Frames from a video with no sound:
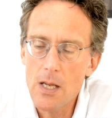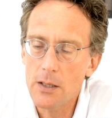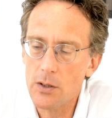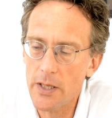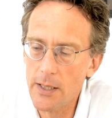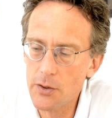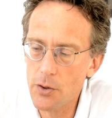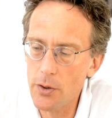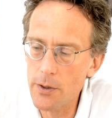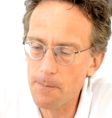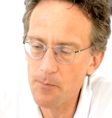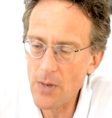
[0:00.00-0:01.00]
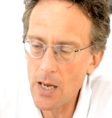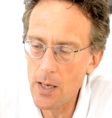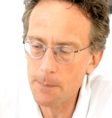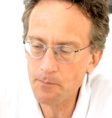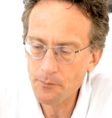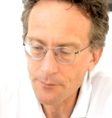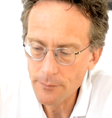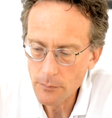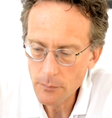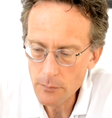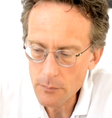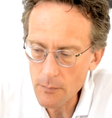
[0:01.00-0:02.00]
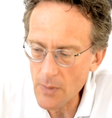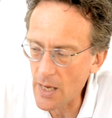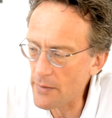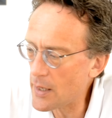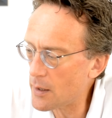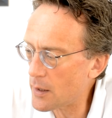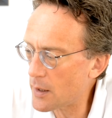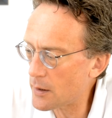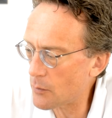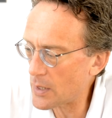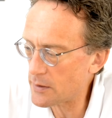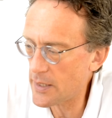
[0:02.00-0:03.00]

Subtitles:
So that's good. One